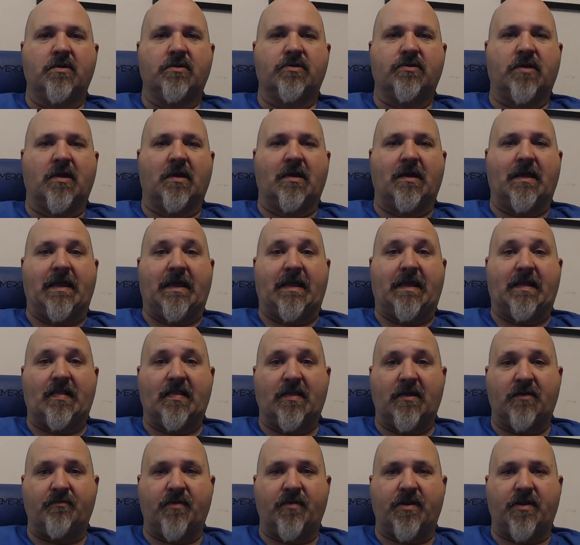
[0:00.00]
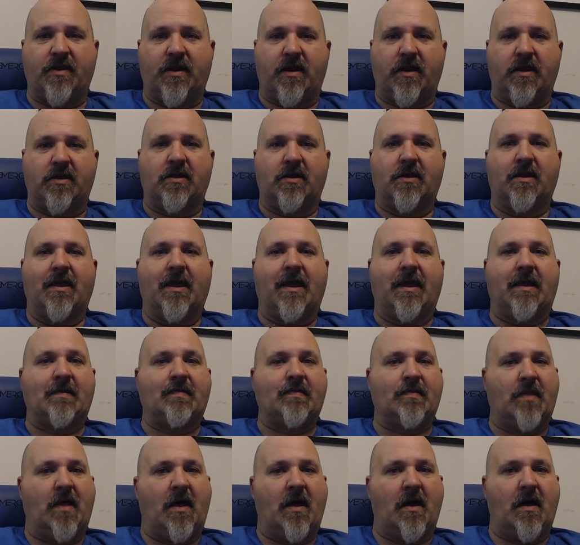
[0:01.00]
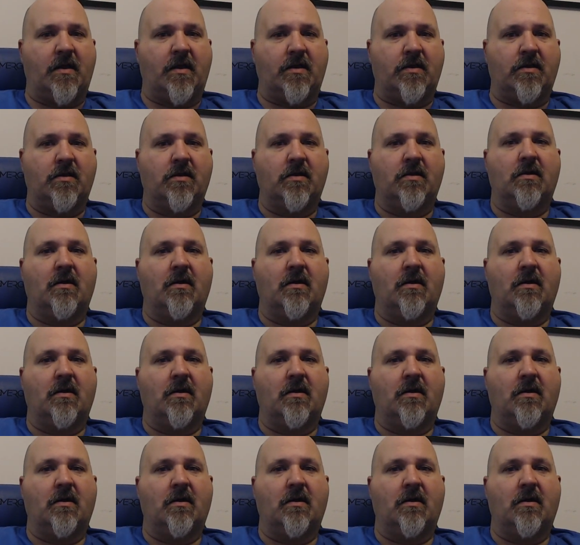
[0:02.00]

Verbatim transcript: to eliminate a lot